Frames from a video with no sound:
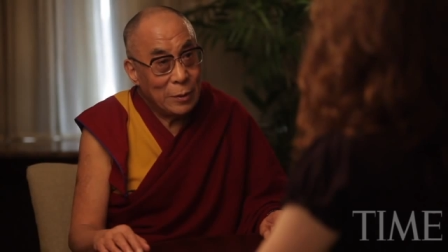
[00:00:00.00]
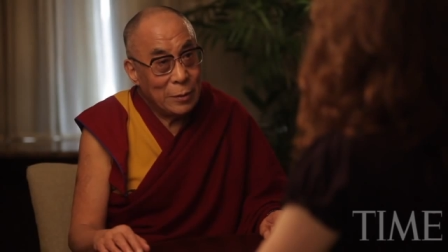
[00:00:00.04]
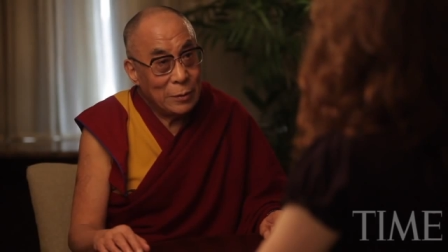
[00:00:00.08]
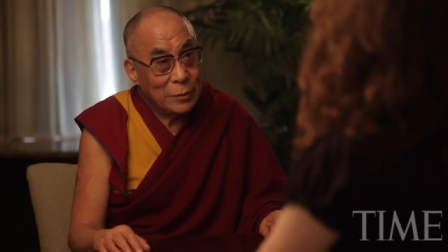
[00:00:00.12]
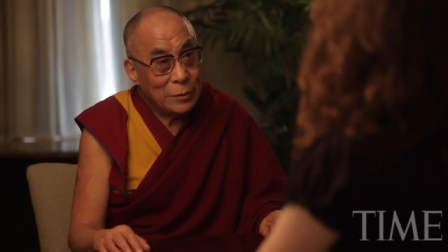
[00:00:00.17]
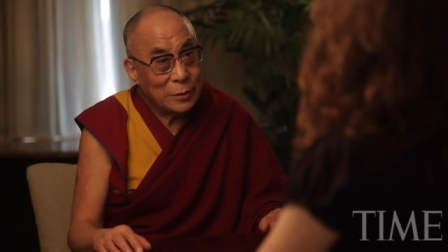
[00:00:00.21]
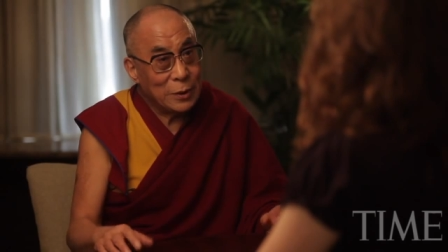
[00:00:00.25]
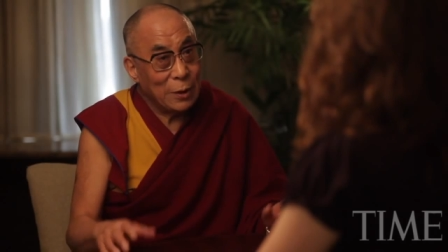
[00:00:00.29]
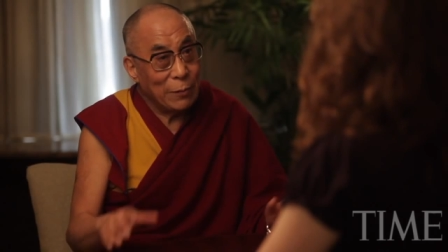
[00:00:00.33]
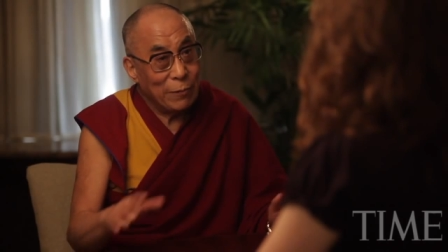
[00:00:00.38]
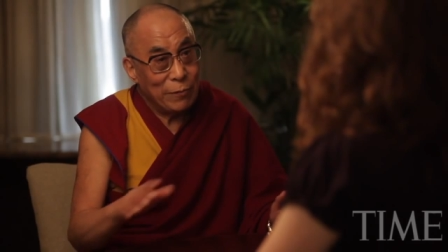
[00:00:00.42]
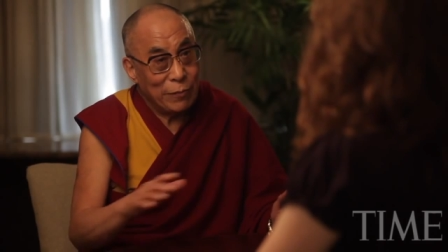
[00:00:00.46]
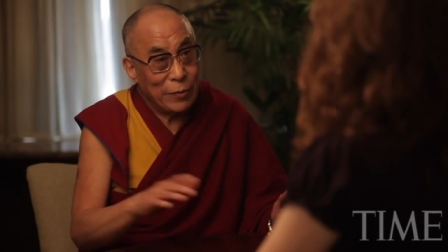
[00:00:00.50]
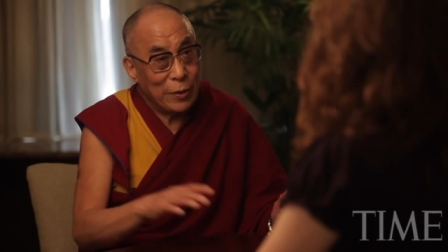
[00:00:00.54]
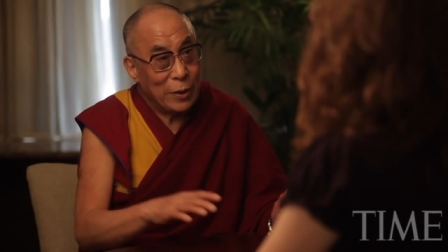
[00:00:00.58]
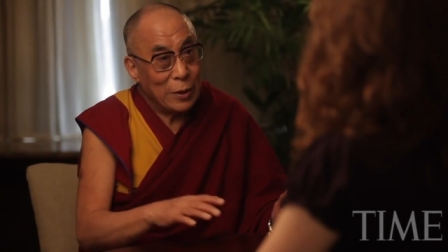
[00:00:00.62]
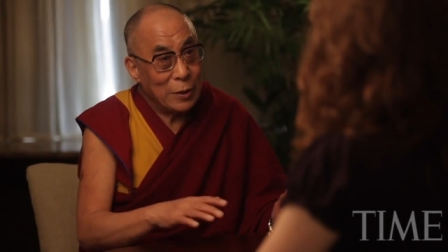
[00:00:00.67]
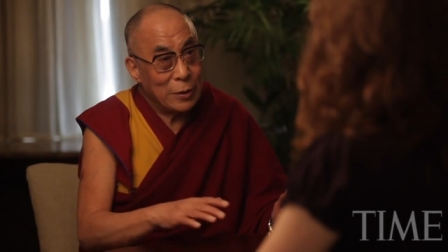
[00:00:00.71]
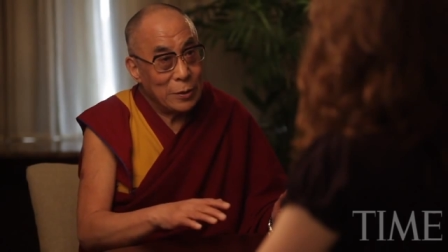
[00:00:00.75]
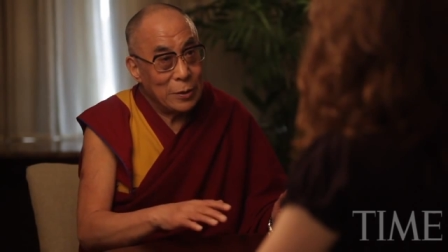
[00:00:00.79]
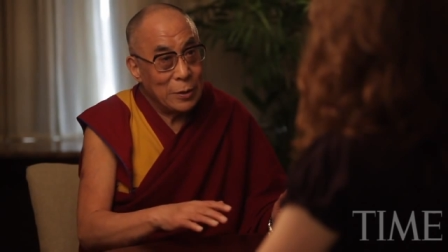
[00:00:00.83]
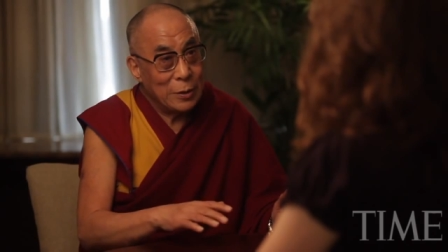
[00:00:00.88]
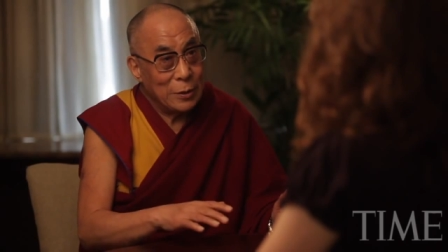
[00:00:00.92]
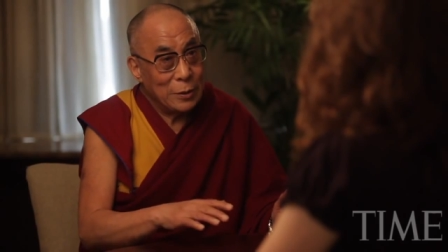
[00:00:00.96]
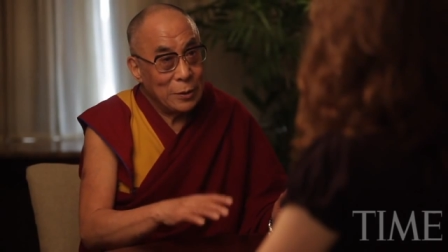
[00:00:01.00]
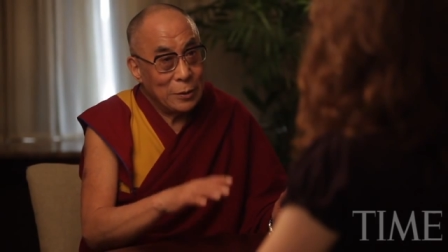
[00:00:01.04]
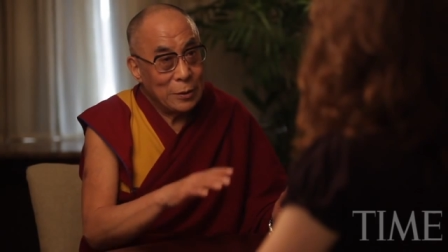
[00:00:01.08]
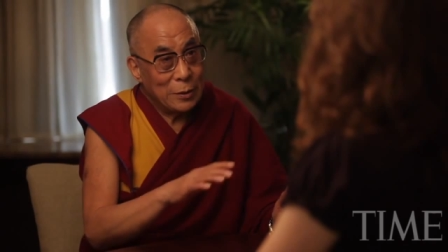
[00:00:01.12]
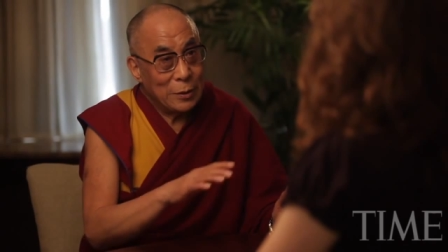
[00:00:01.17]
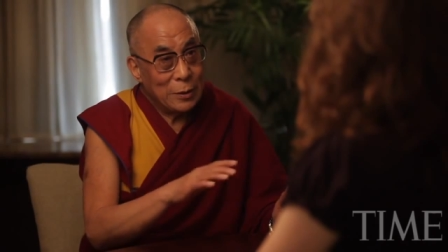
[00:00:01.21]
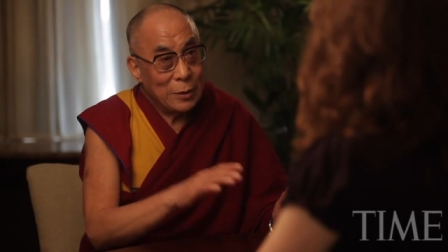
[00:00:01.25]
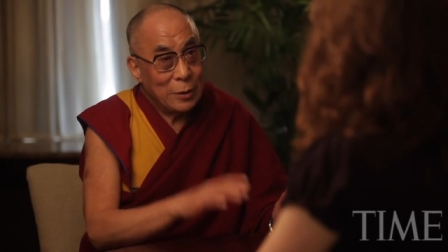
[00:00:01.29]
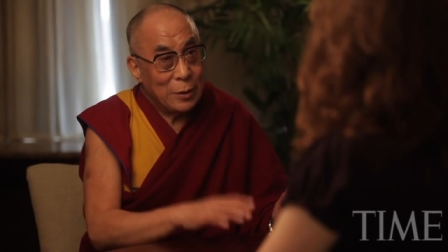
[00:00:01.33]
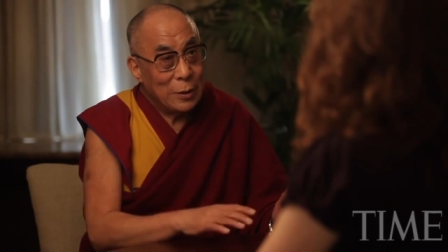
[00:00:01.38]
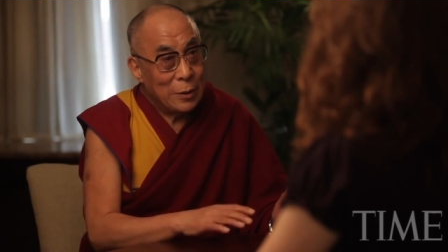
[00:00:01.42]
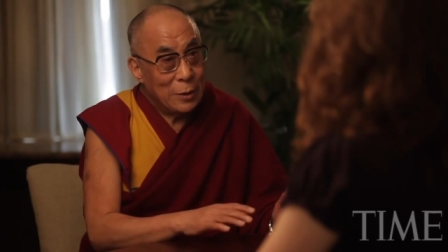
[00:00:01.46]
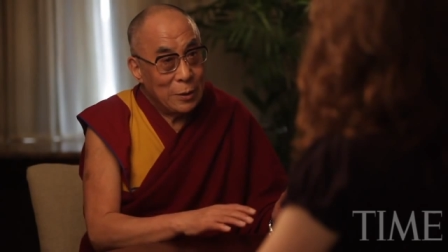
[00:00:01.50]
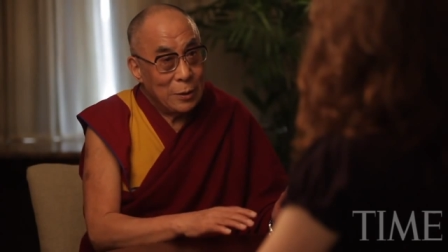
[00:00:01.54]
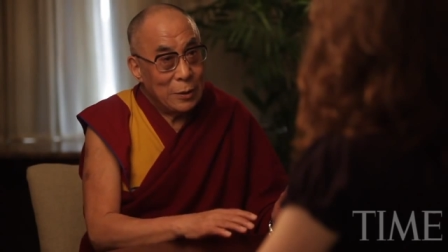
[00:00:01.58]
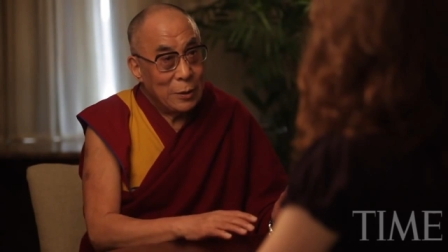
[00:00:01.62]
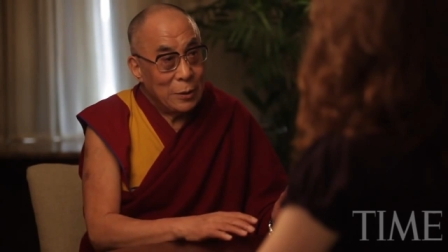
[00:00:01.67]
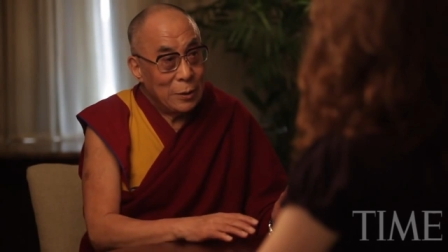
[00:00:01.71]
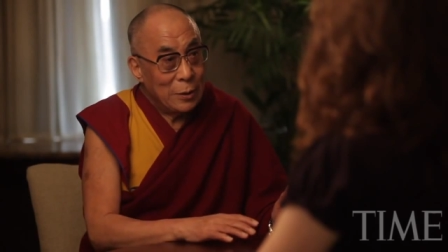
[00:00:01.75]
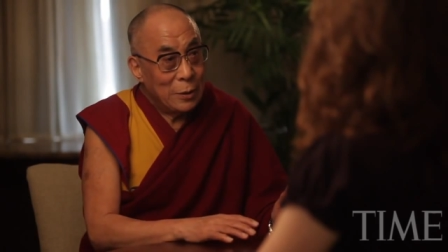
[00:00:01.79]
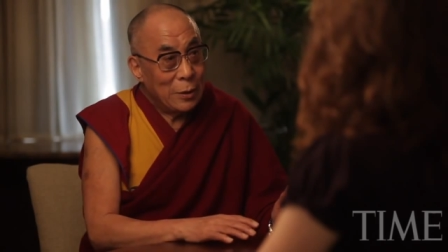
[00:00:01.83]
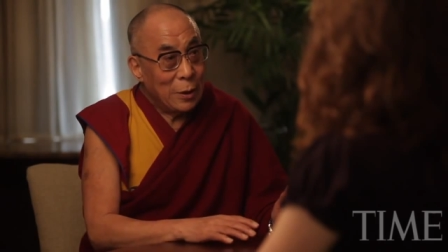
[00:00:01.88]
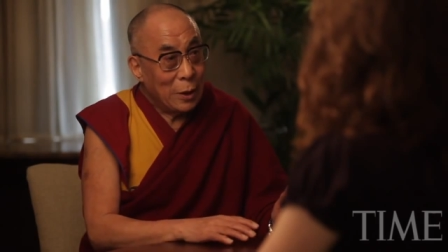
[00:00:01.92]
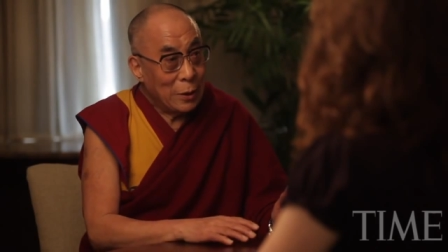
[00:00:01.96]
Some field,
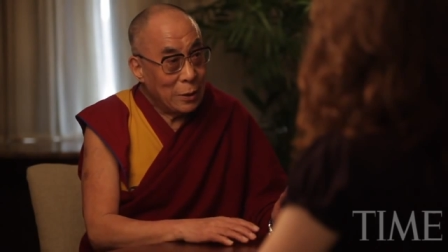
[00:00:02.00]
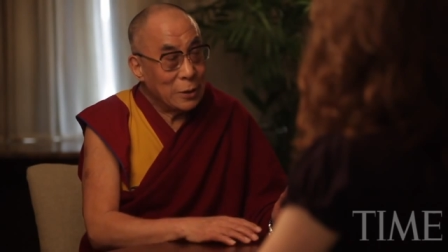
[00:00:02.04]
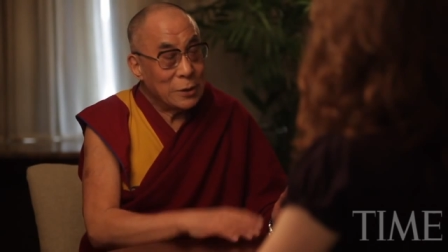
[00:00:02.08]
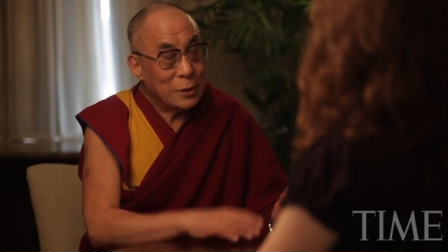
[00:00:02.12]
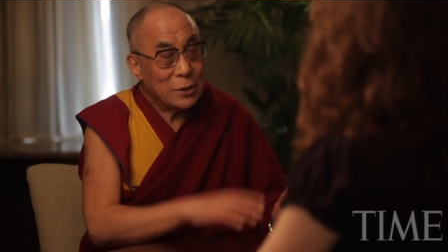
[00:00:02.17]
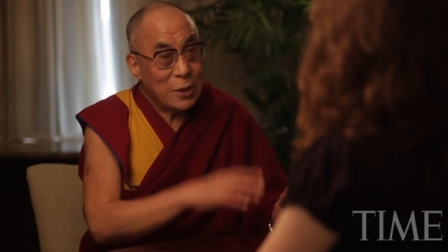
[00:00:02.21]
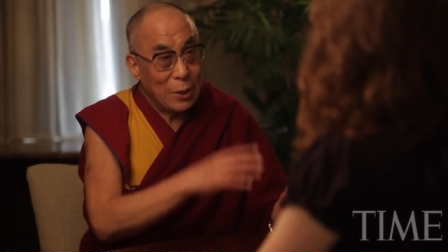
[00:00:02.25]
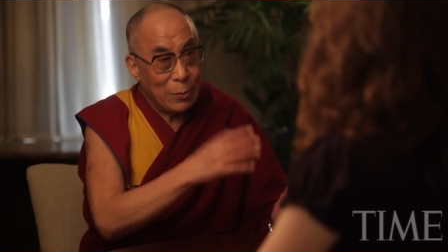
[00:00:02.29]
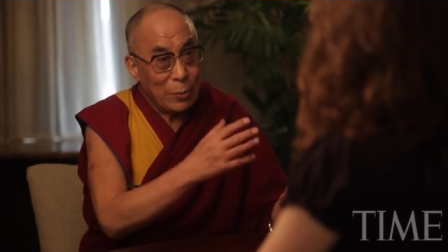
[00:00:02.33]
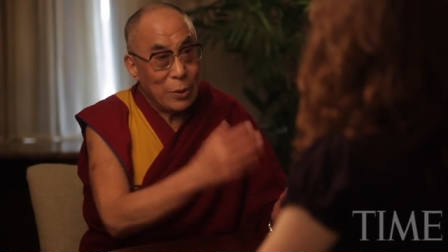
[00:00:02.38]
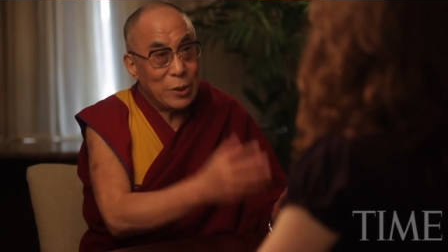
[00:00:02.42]
I think some